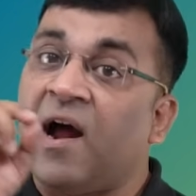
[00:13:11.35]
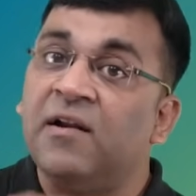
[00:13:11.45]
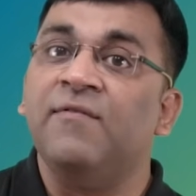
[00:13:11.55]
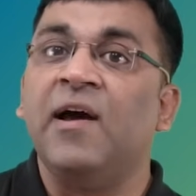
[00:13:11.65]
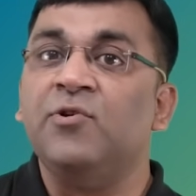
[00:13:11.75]

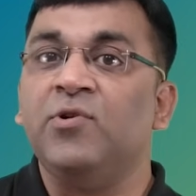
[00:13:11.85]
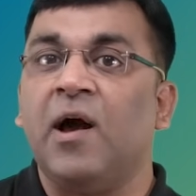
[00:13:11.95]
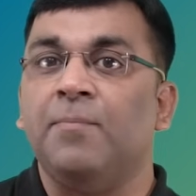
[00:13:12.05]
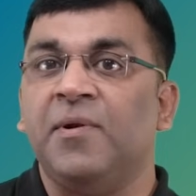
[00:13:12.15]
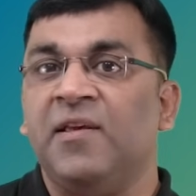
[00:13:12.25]
undervalued
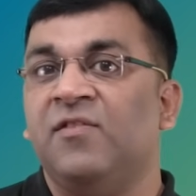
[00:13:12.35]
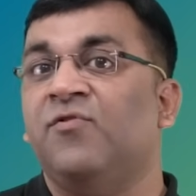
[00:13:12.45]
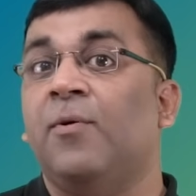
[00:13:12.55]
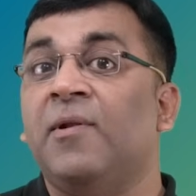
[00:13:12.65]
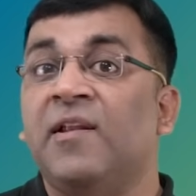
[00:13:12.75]
companies
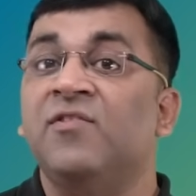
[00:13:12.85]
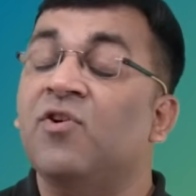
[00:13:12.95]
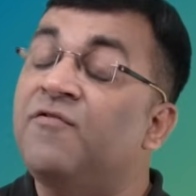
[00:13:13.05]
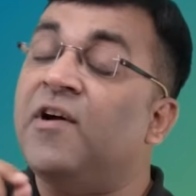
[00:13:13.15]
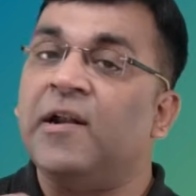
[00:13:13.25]
from a list
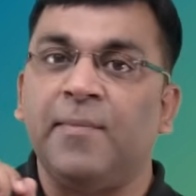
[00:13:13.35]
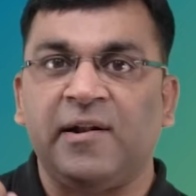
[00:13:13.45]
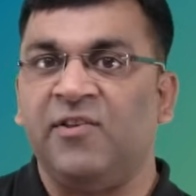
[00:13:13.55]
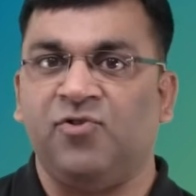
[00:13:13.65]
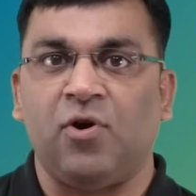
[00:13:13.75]
of
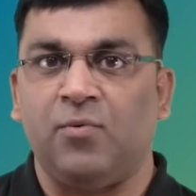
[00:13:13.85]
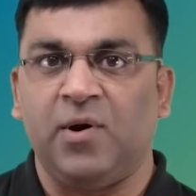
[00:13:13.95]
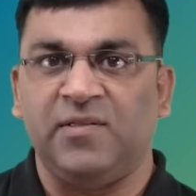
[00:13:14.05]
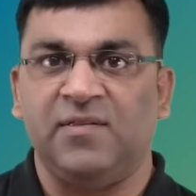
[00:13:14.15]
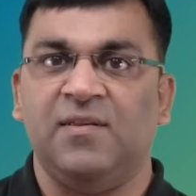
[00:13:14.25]
fundamentally strong
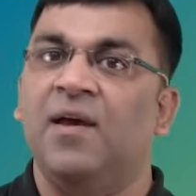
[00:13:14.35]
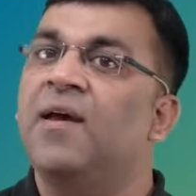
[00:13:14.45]
ones.